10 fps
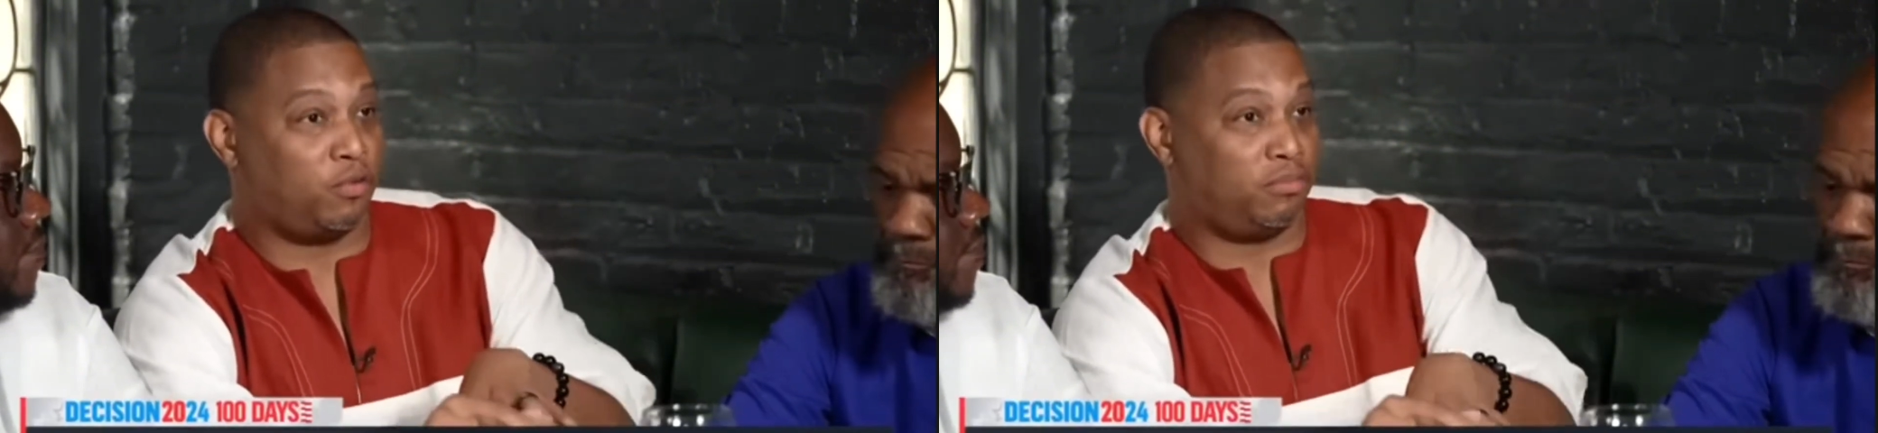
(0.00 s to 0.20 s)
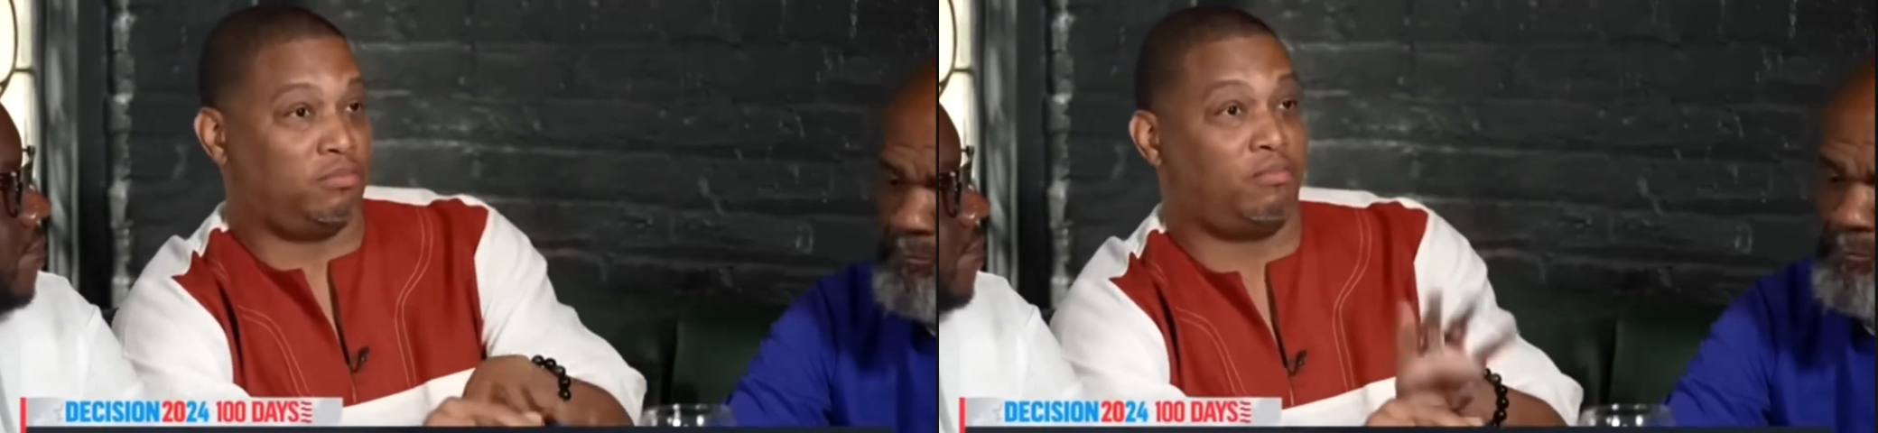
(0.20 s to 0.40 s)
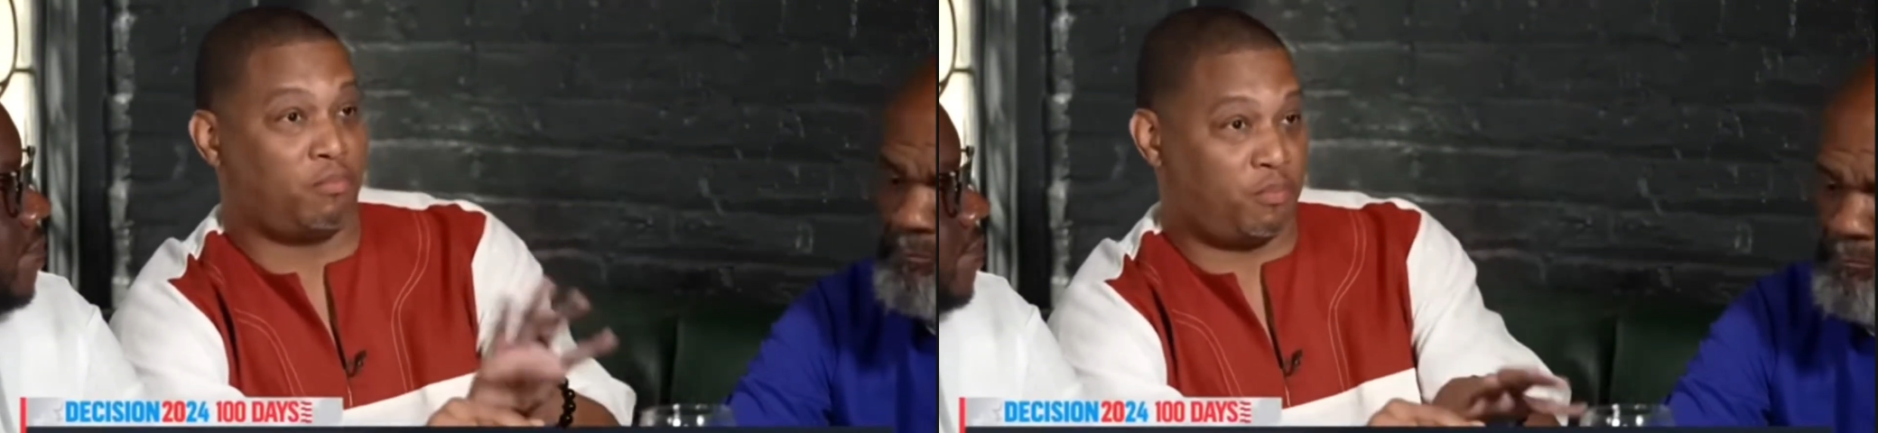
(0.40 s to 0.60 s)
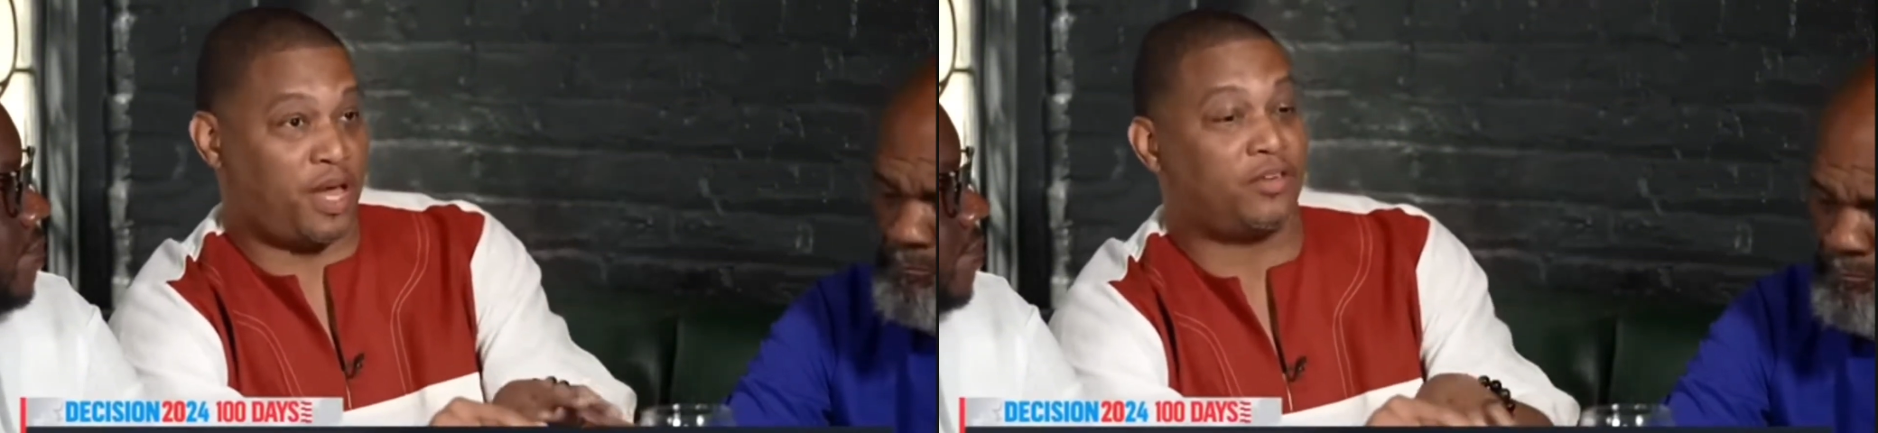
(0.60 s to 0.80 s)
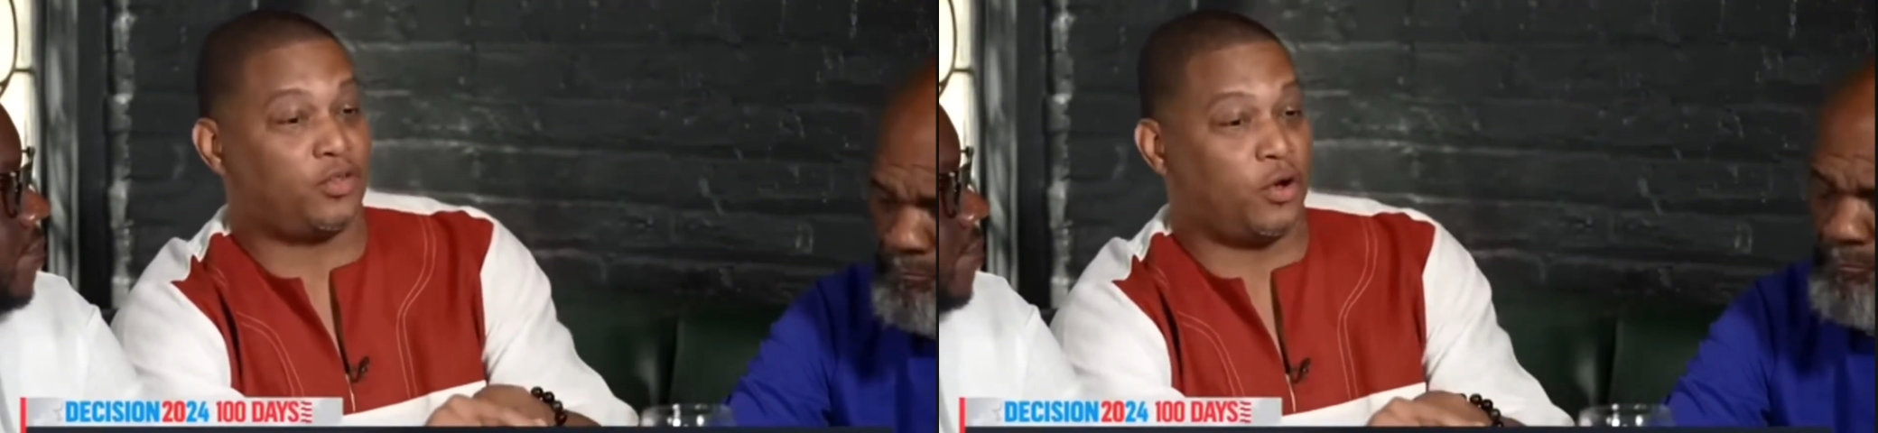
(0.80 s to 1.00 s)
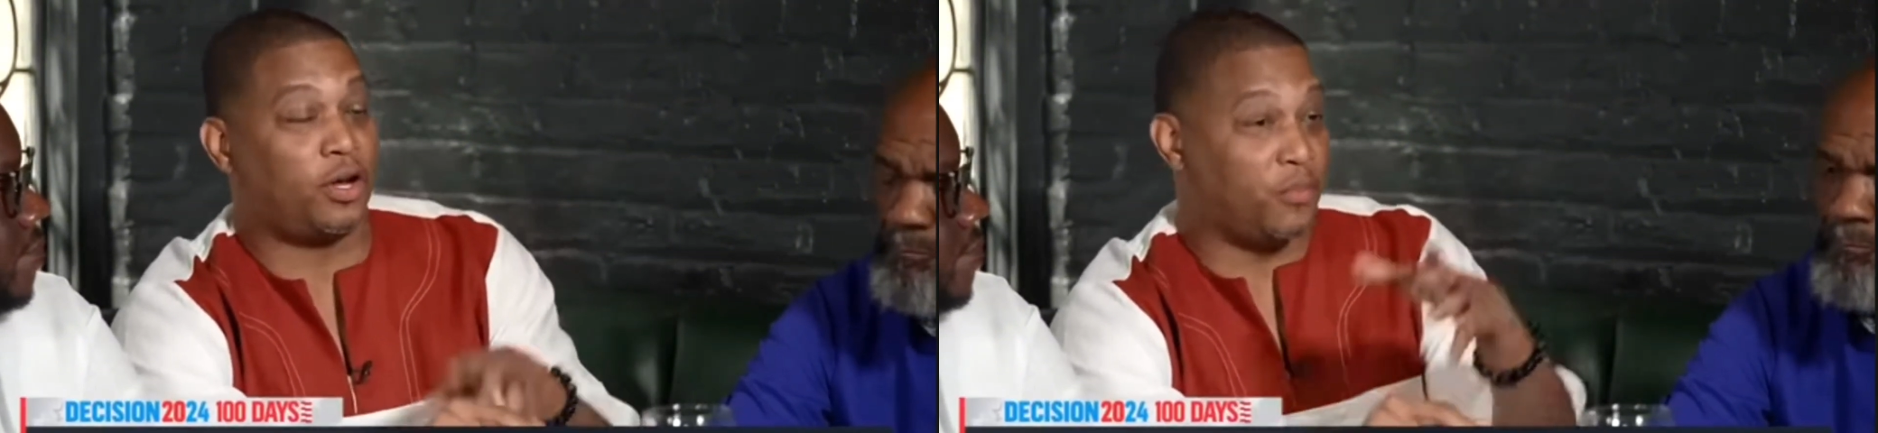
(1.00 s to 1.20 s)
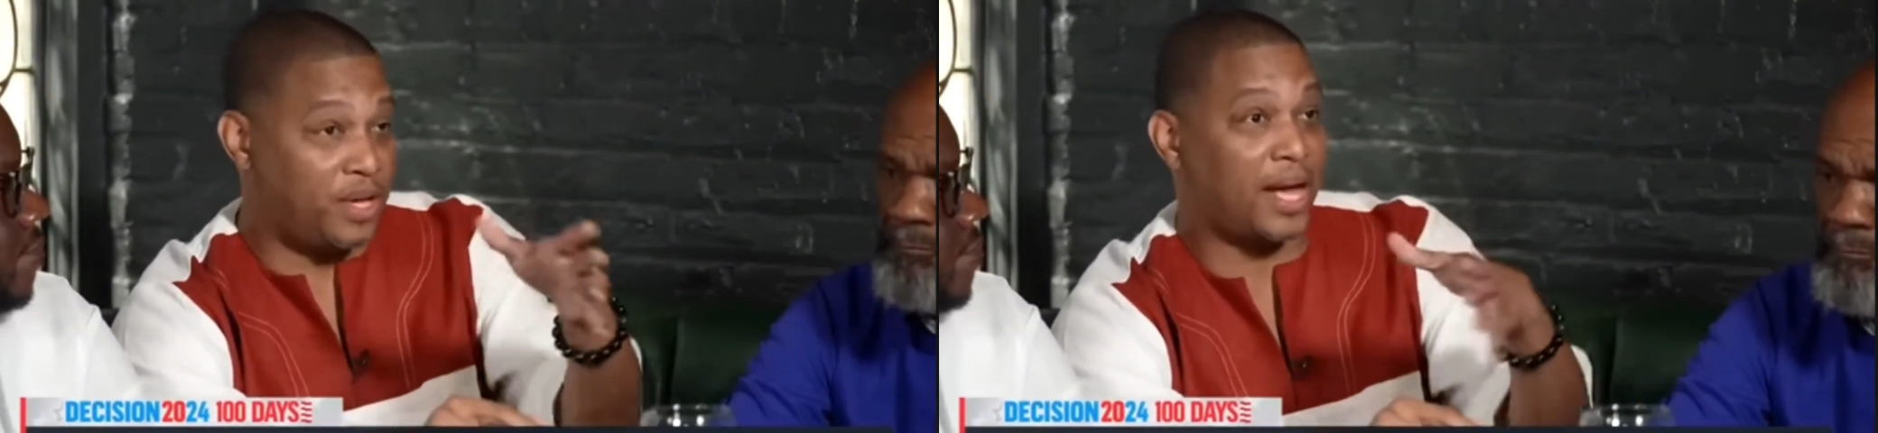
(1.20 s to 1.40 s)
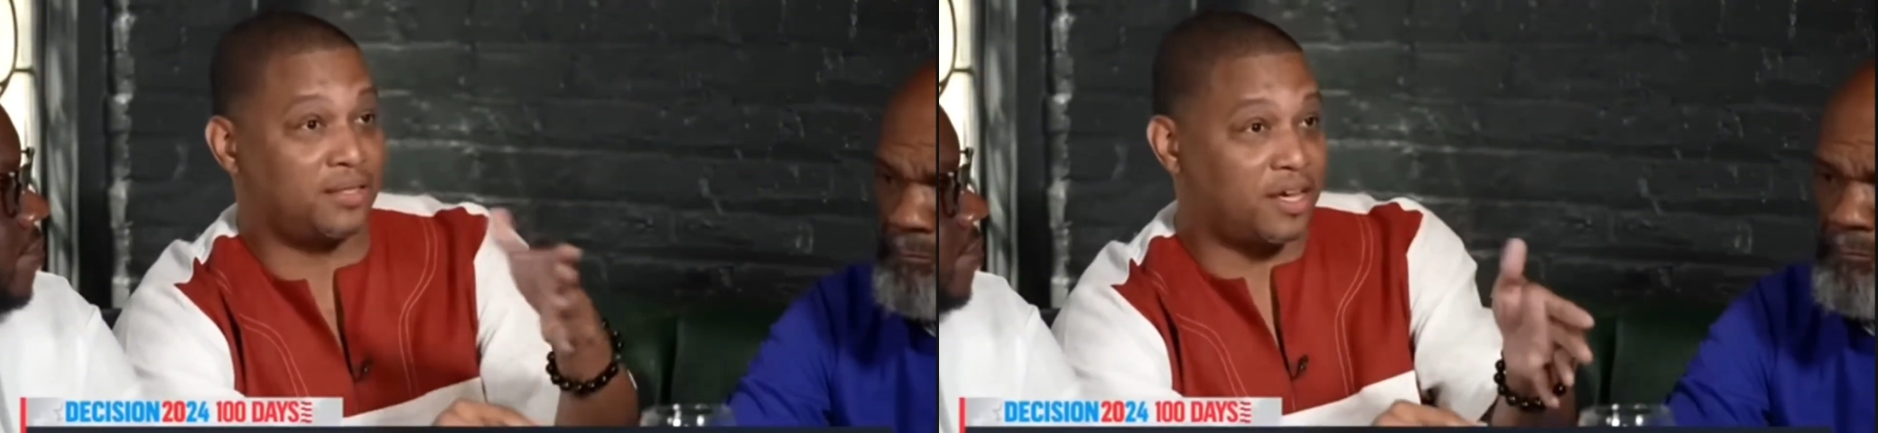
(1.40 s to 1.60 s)
to accomplish
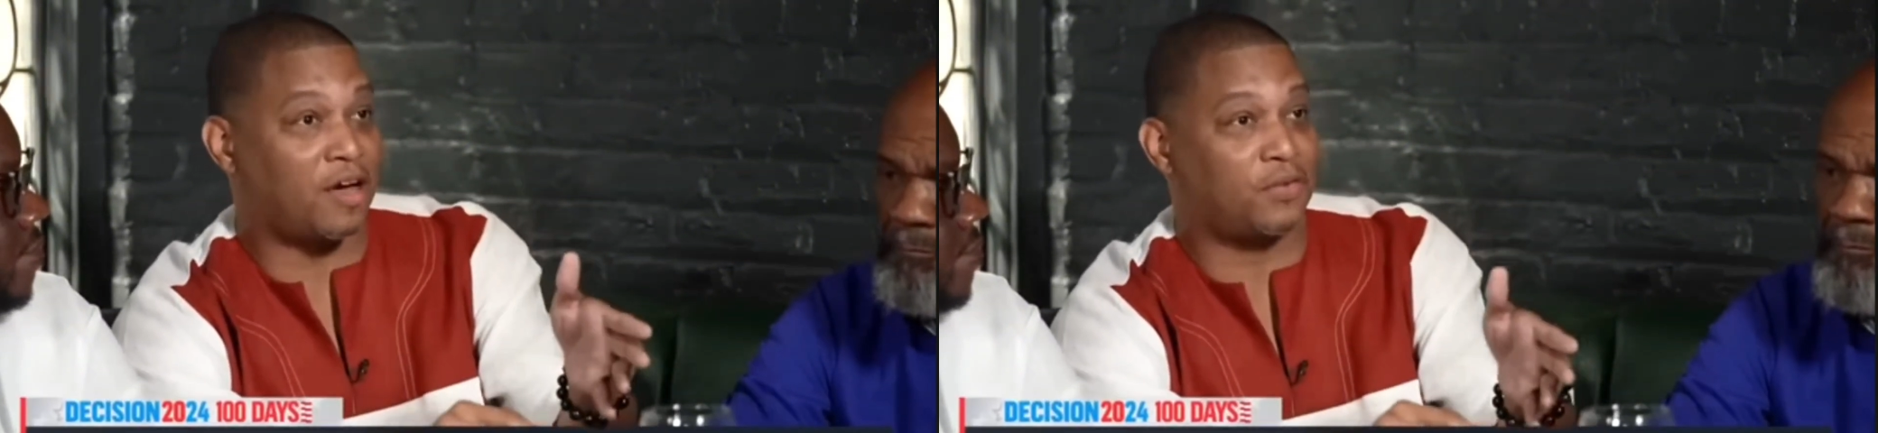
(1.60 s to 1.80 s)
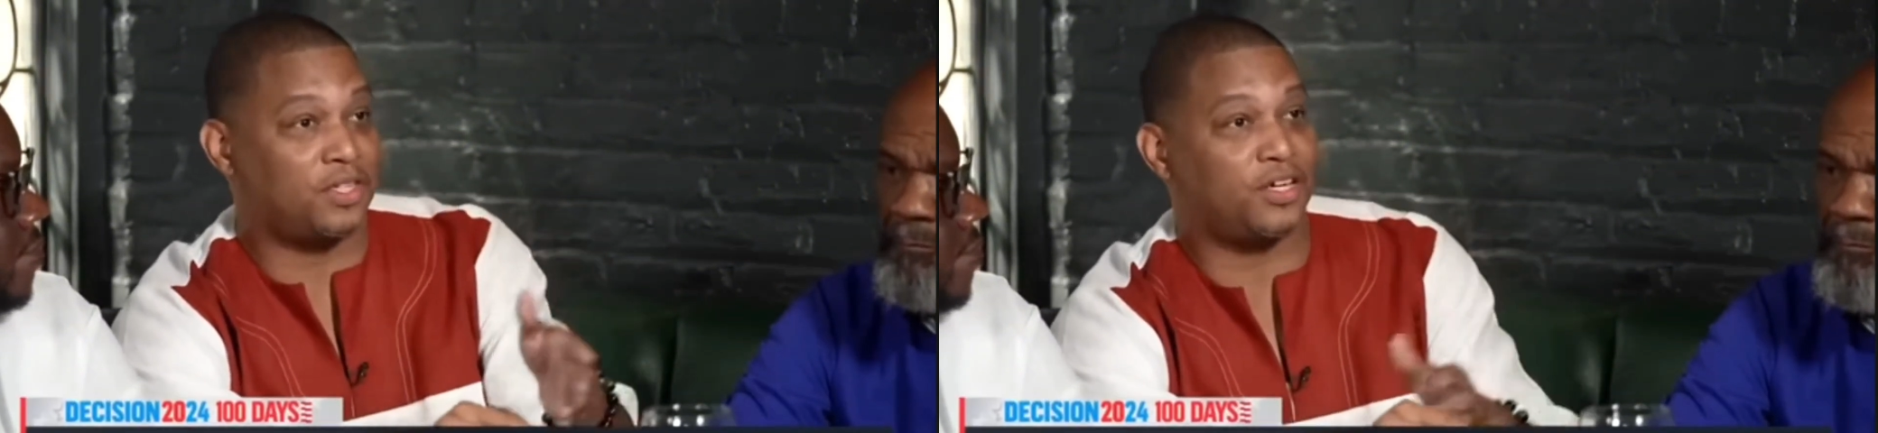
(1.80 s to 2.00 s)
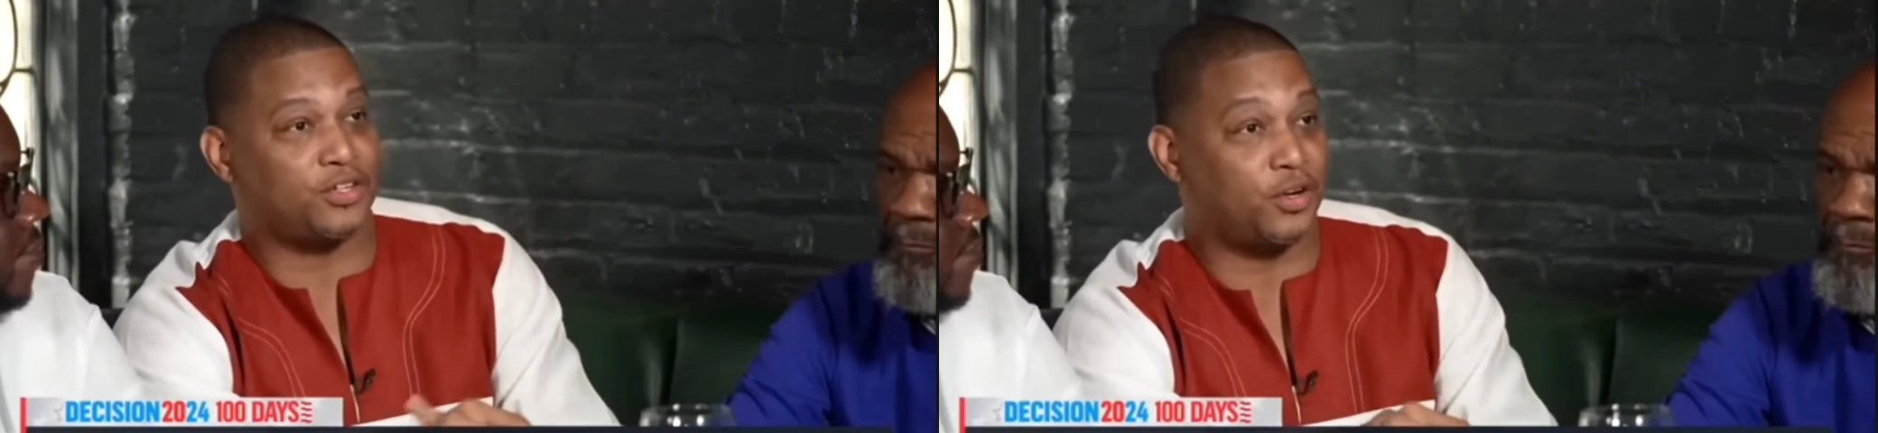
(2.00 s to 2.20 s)
successfully?